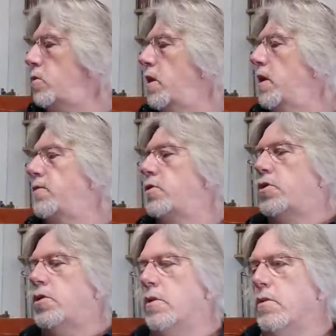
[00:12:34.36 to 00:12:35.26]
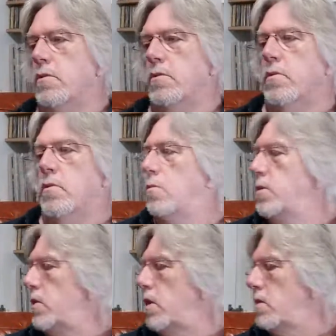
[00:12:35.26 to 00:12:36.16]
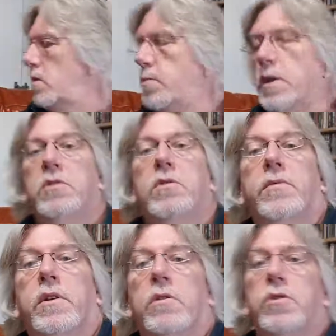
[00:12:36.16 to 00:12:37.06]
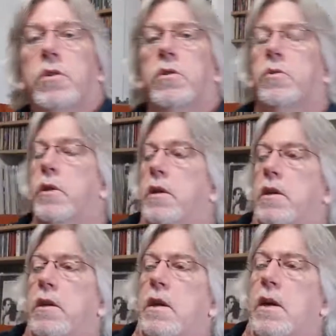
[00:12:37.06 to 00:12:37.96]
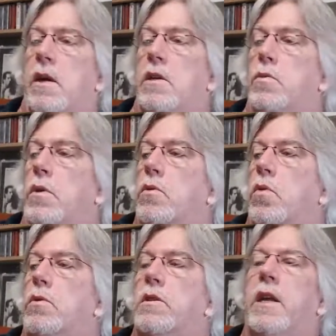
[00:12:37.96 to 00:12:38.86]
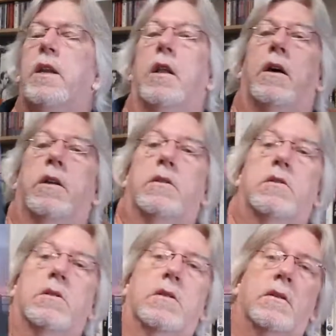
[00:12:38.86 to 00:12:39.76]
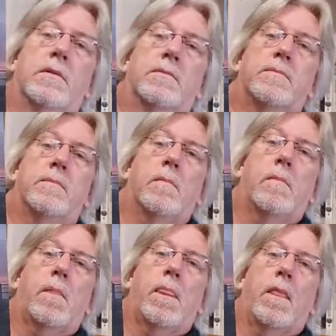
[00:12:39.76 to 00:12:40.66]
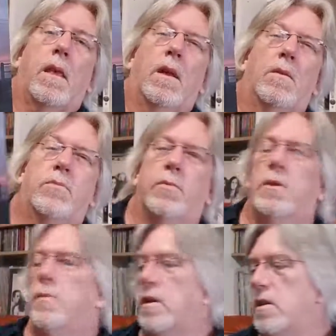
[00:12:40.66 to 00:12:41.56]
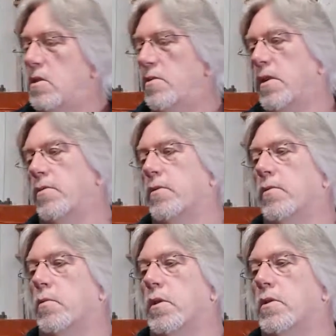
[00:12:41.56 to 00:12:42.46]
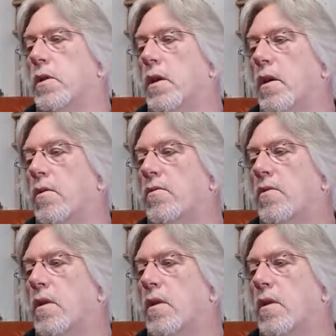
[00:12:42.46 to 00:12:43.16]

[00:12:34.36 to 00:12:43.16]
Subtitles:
one I have to show, or besides the best of that I'll show you quickly, is one called Deadlines. Probably my least favorite of the ones that I have.